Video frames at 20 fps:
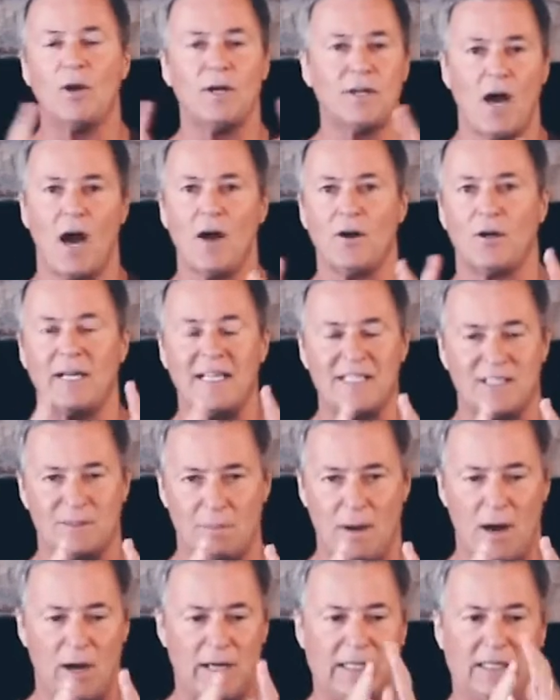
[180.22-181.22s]
daughter gets
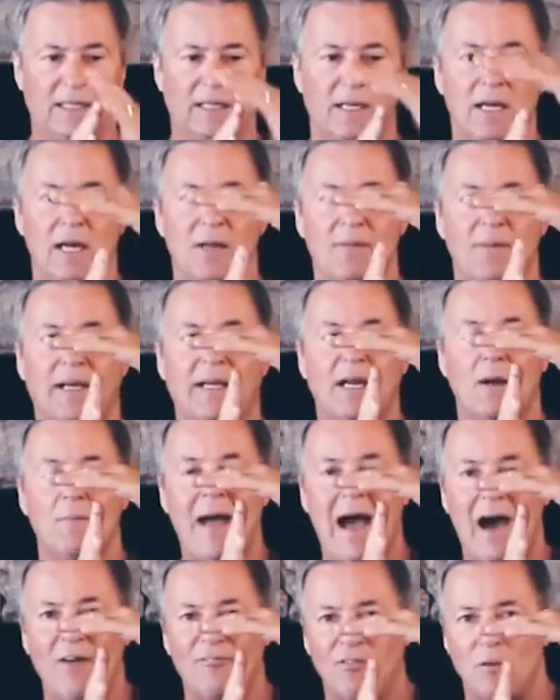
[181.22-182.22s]
married, they come
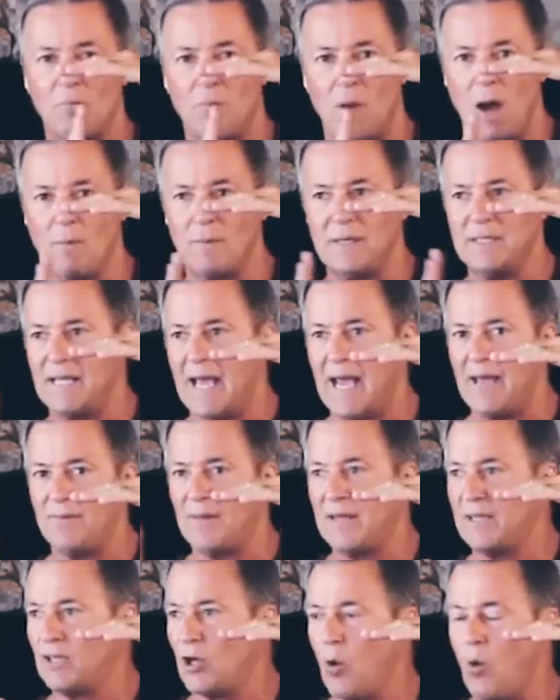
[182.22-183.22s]
out from mom and dad,
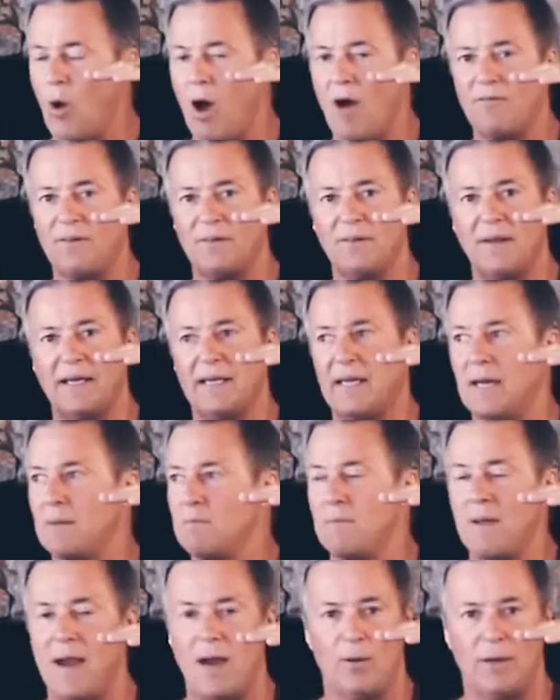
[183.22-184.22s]
they go off and they get
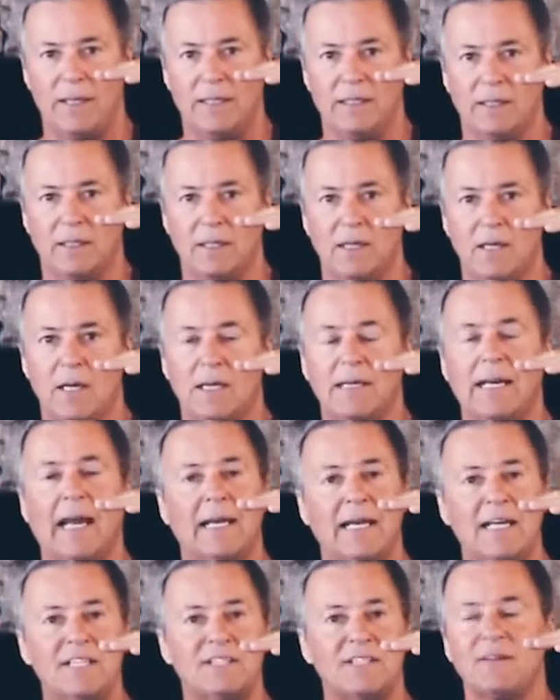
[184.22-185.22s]
married. Now
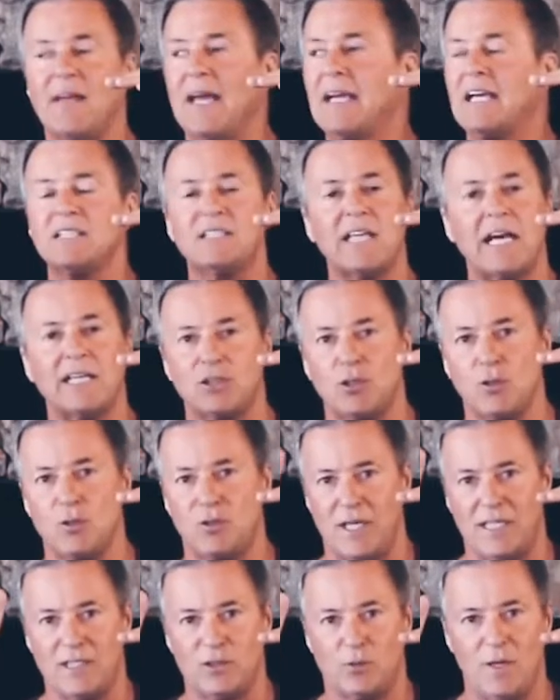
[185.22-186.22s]
listen, they can take two
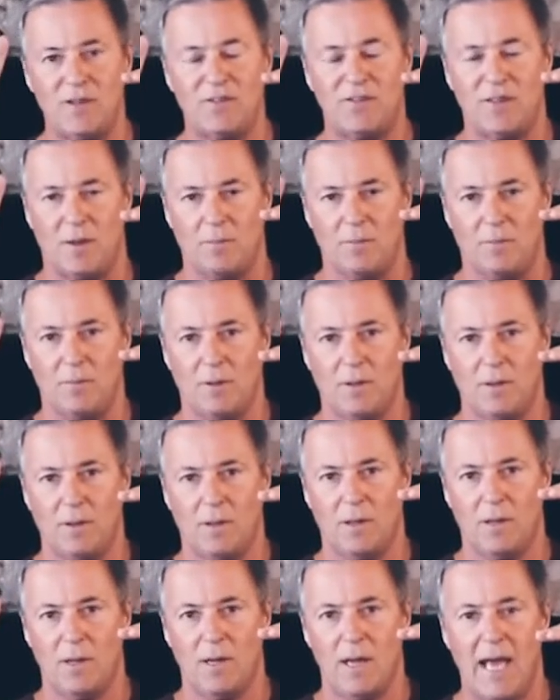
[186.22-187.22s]
things with them.
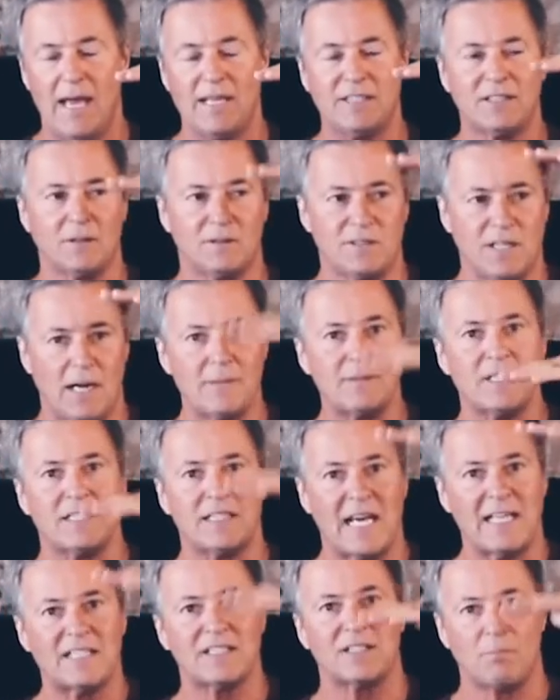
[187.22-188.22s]
And sometimes it
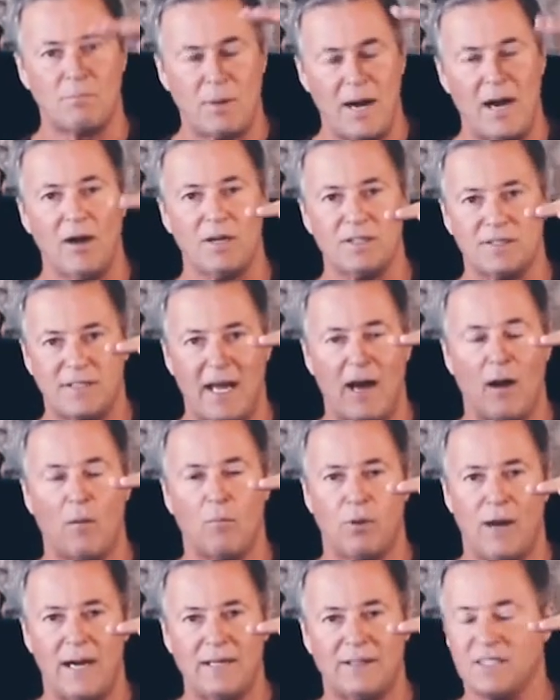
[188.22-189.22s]
takes the parents to
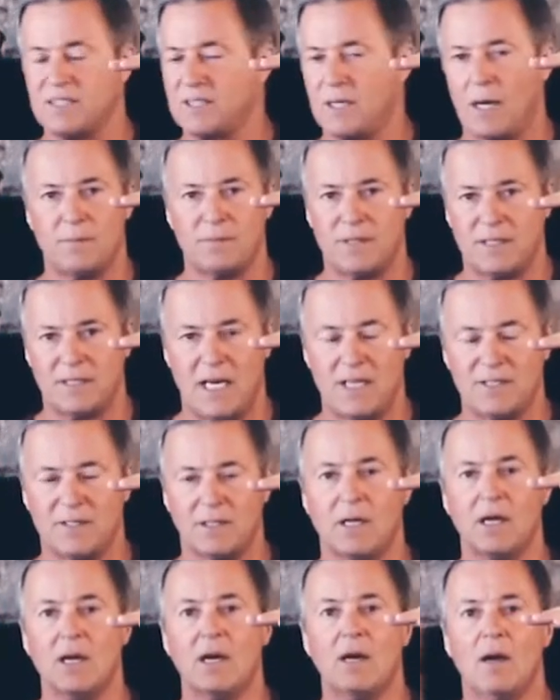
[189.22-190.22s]
help break this, sometimes it
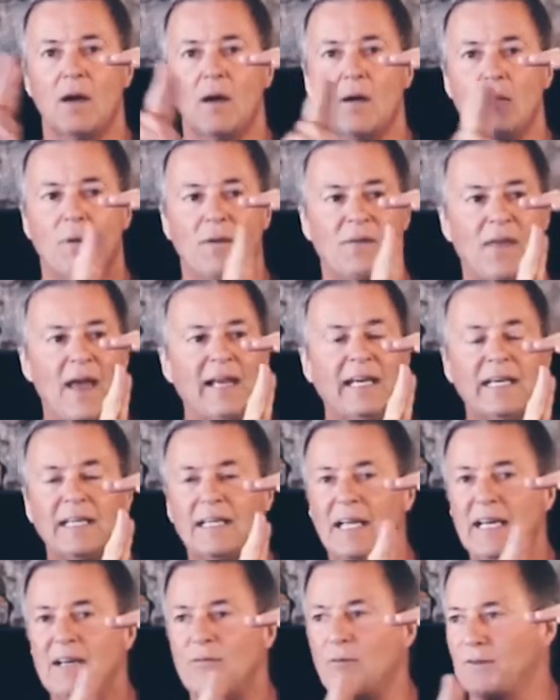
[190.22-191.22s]
doesn't. But they can
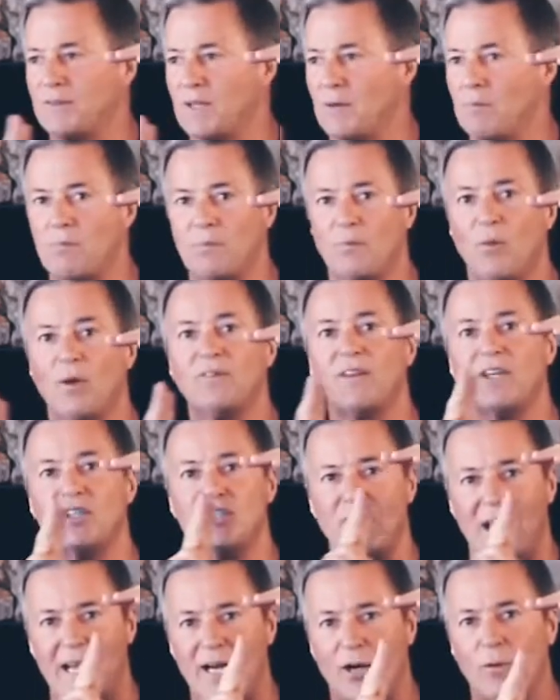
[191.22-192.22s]
leave with the
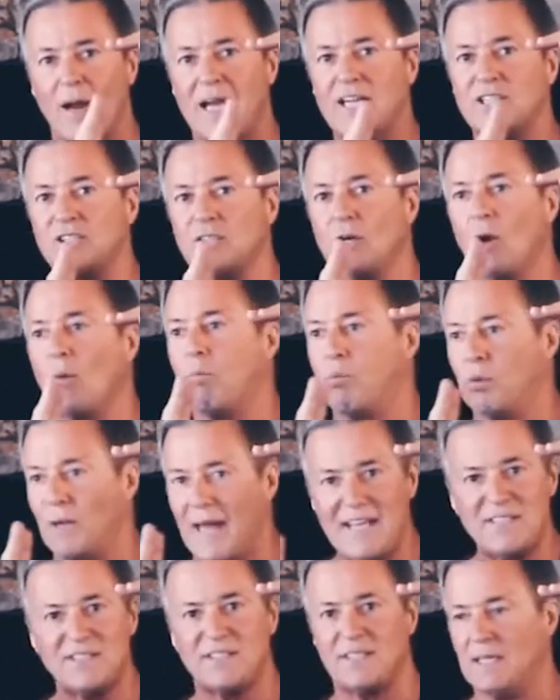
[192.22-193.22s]
generational
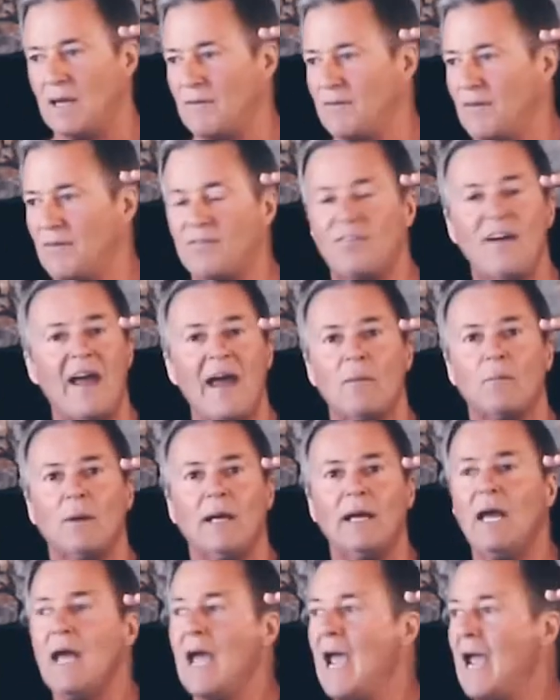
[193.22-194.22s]
blessing of the
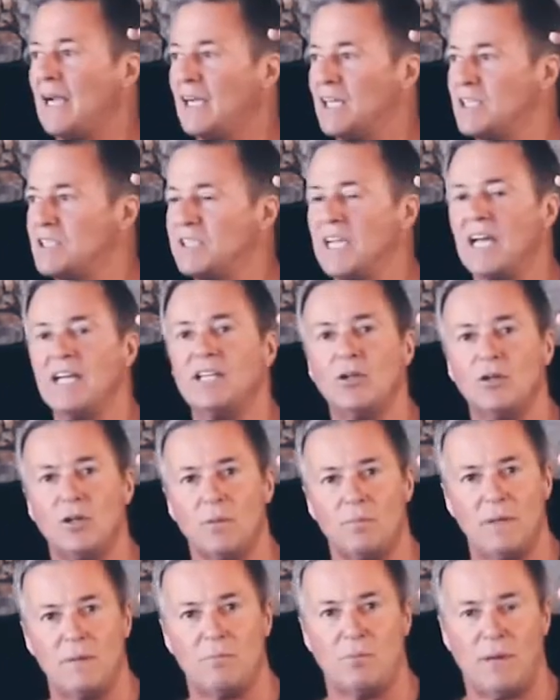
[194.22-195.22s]
family and continue to
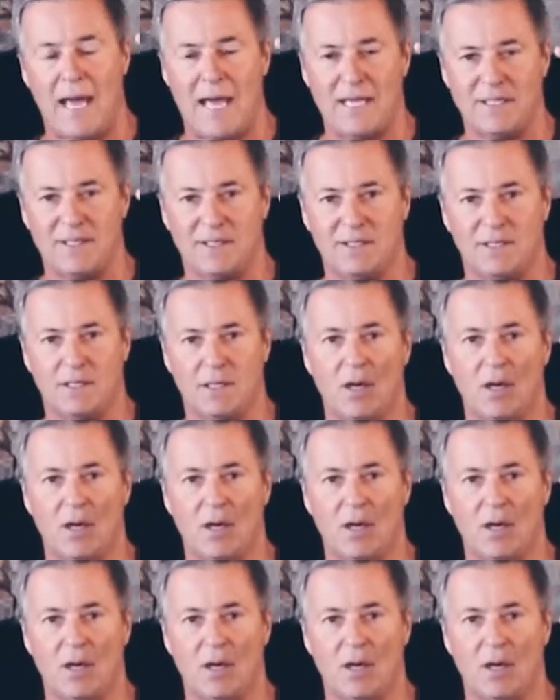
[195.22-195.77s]
be blessed.